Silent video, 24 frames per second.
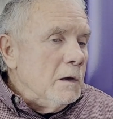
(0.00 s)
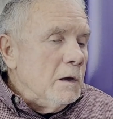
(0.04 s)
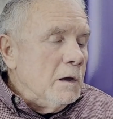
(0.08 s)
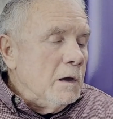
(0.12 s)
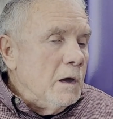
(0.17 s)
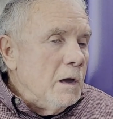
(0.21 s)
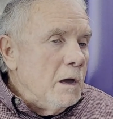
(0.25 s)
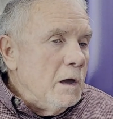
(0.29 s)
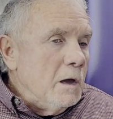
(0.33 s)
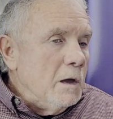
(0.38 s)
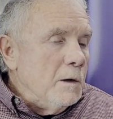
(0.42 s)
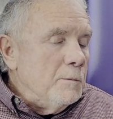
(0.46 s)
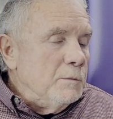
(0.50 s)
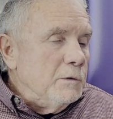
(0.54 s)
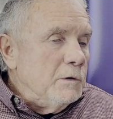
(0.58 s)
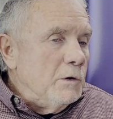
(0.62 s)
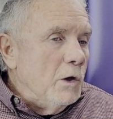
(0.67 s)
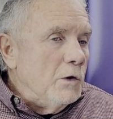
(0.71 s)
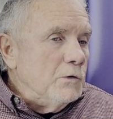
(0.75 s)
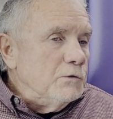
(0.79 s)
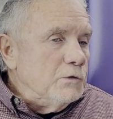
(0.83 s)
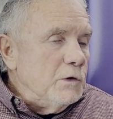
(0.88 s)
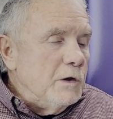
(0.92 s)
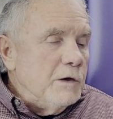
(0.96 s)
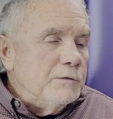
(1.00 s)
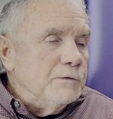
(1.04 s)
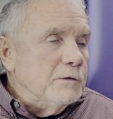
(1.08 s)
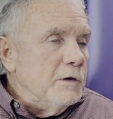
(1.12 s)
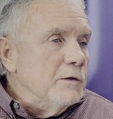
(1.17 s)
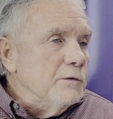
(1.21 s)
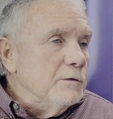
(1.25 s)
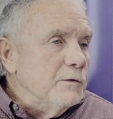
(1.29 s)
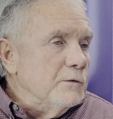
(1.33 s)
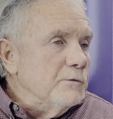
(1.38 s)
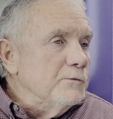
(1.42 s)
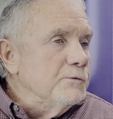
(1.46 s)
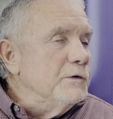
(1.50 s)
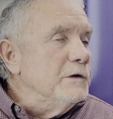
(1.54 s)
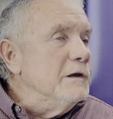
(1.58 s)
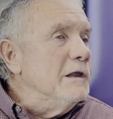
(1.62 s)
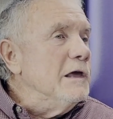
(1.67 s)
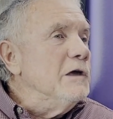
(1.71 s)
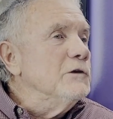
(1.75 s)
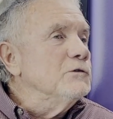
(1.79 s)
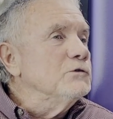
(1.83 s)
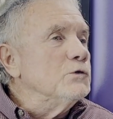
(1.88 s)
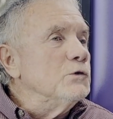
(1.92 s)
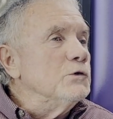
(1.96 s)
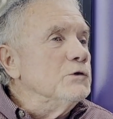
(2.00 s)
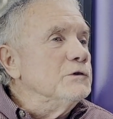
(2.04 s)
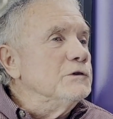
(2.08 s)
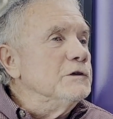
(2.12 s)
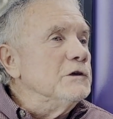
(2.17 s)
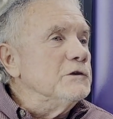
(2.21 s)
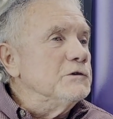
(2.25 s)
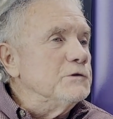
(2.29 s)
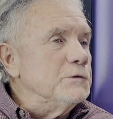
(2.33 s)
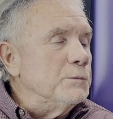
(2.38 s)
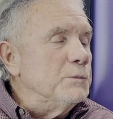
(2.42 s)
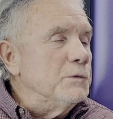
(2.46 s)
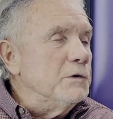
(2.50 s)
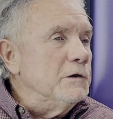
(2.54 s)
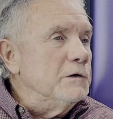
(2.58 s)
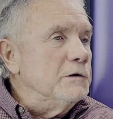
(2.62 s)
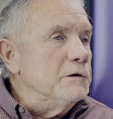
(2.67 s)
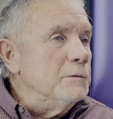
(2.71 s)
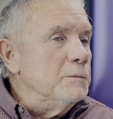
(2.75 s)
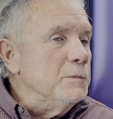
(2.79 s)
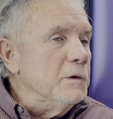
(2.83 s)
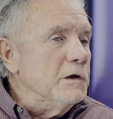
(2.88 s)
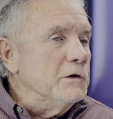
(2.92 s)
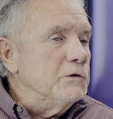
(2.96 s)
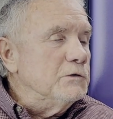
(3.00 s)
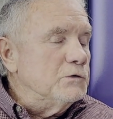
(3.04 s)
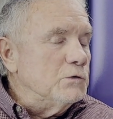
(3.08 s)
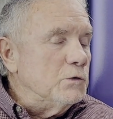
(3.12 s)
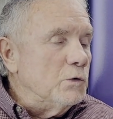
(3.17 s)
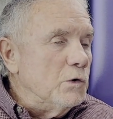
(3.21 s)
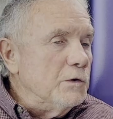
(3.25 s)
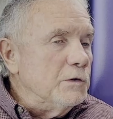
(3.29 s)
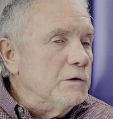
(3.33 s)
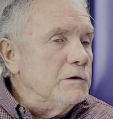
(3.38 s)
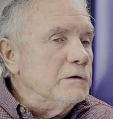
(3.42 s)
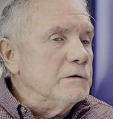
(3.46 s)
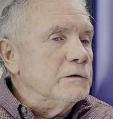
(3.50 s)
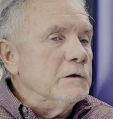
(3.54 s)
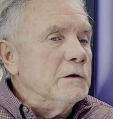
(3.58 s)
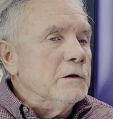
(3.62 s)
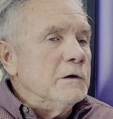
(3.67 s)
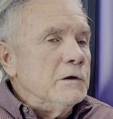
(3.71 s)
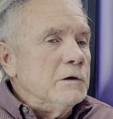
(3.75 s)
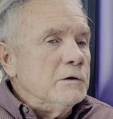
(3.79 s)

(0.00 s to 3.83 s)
but also you have to have the financial discipline to make sure that